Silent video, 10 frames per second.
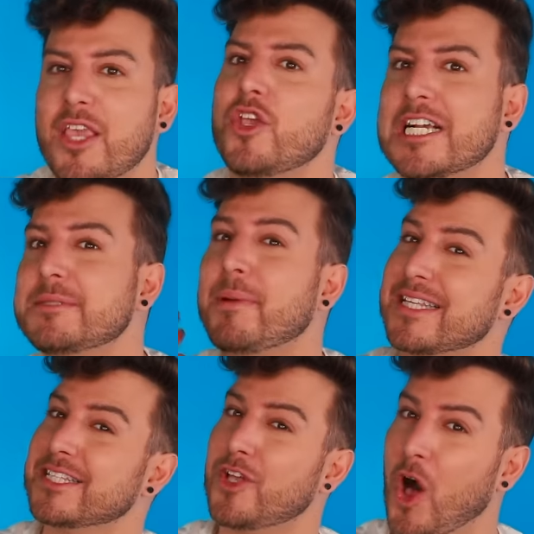You're
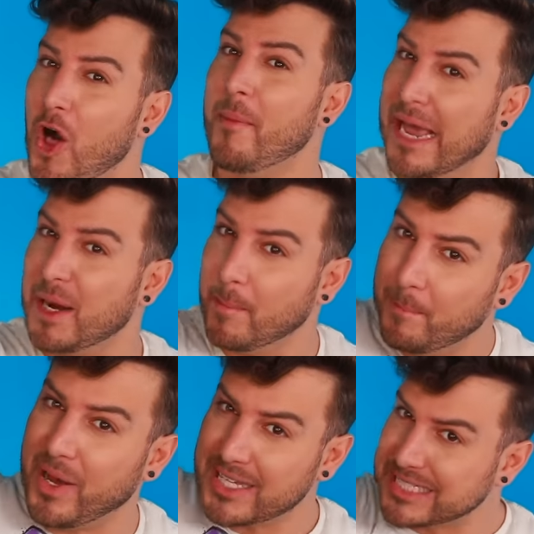expecting this old man to
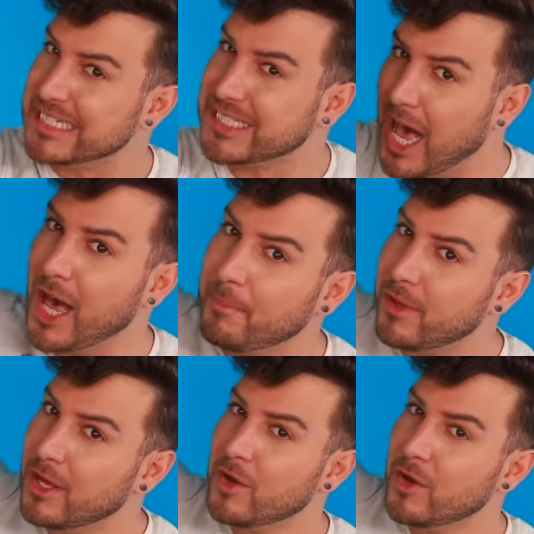bust his hump?